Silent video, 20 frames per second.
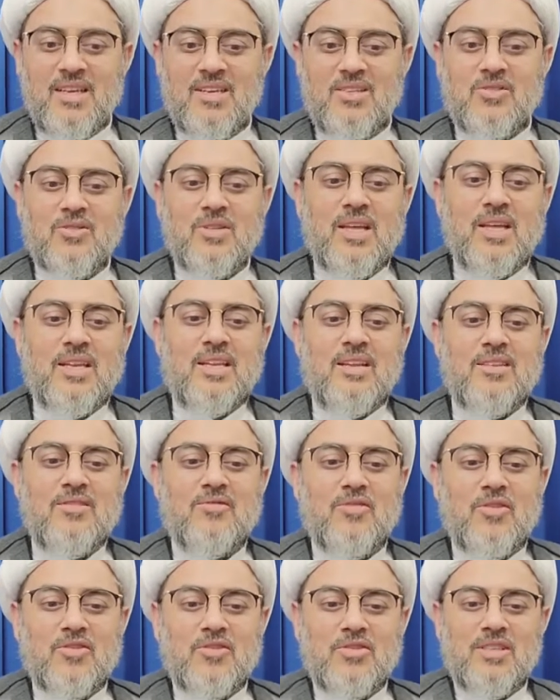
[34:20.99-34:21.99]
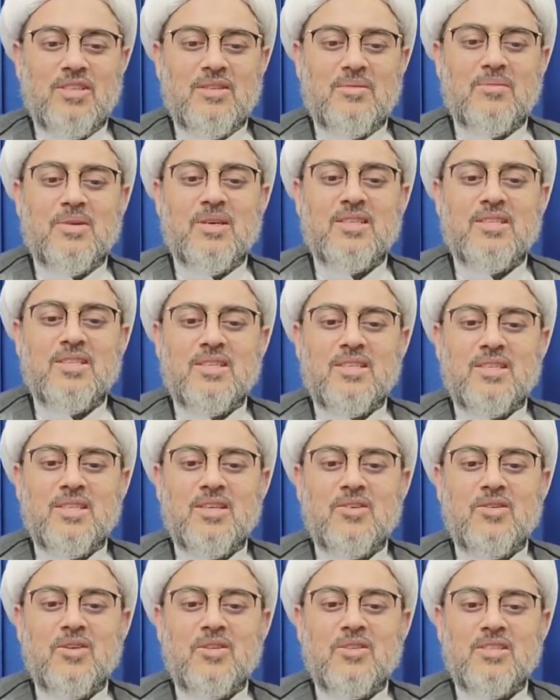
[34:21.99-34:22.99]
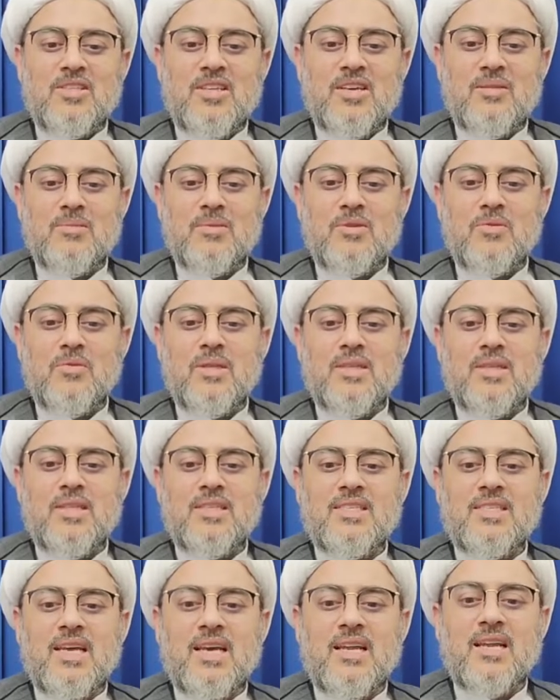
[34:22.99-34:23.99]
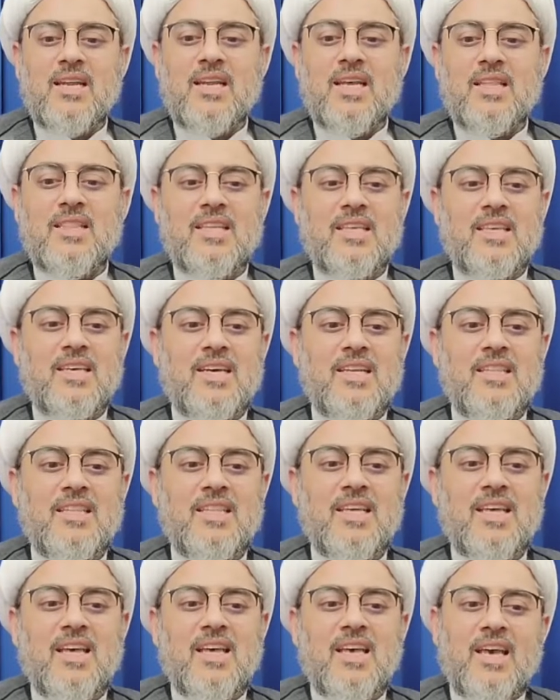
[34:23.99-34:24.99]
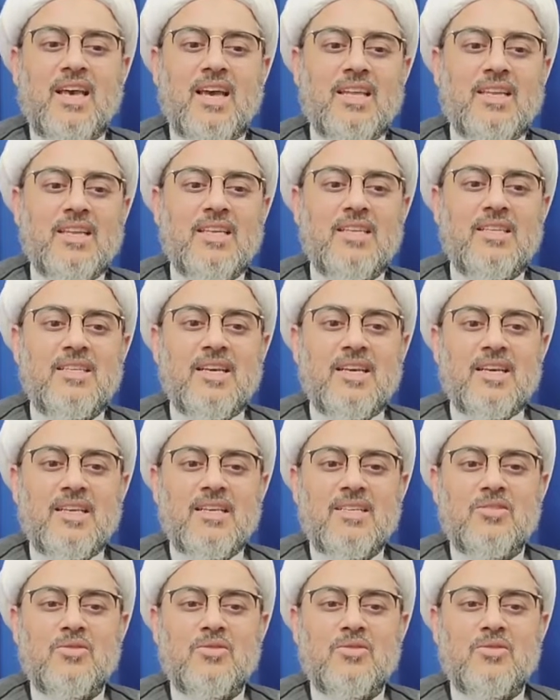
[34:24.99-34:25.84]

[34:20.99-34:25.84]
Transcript: So that unfortunate person, he got stuck between the saddle and the earth, and he died.